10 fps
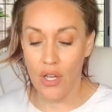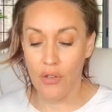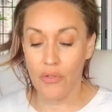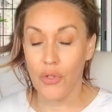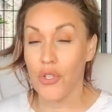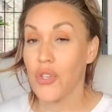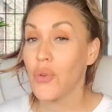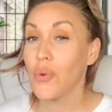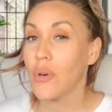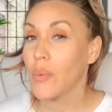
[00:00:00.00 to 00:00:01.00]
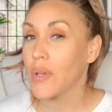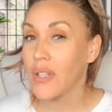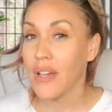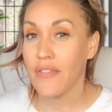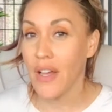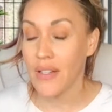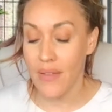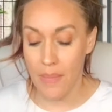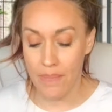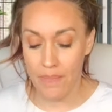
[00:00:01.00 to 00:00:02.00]
for you will not find
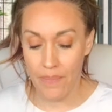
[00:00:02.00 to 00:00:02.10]
them.